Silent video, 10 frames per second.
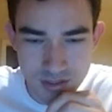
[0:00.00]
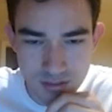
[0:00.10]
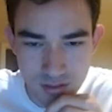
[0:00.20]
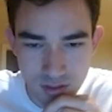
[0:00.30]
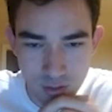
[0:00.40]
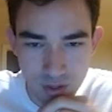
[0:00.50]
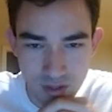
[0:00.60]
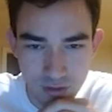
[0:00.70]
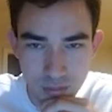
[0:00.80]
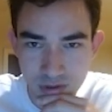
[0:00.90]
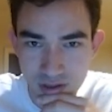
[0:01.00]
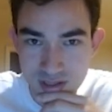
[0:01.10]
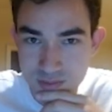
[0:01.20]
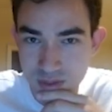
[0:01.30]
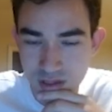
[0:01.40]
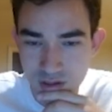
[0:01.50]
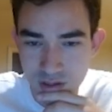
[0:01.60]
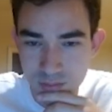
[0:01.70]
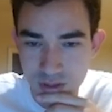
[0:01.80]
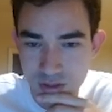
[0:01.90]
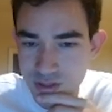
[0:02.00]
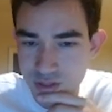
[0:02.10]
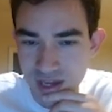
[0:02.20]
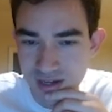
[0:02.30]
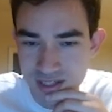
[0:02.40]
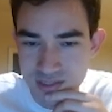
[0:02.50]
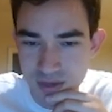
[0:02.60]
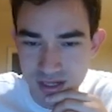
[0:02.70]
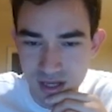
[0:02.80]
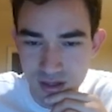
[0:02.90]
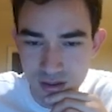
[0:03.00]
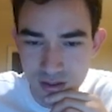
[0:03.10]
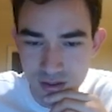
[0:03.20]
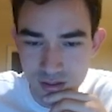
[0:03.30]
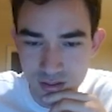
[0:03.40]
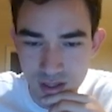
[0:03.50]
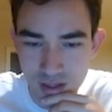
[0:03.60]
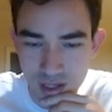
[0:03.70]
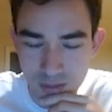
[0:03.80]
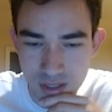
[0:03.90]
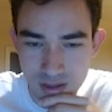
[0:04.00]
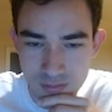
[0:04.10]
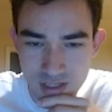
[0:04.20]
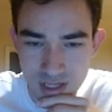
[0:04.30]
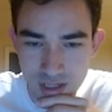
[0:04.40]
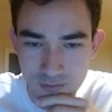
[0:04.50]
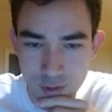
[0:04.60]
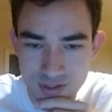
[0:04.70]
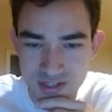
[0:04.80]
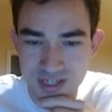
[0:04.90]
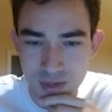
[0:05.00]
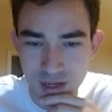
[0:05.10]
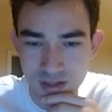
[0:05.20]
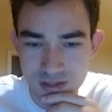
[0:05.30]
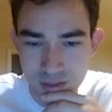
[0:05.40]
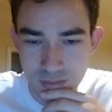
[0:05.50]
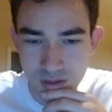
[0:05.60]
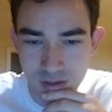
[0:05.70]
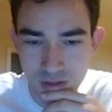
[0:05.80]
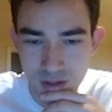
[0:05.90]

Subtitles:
You know, whenever you're playing against beginner computers, you can't expect anything. And yet I make the mistake of always expecting something.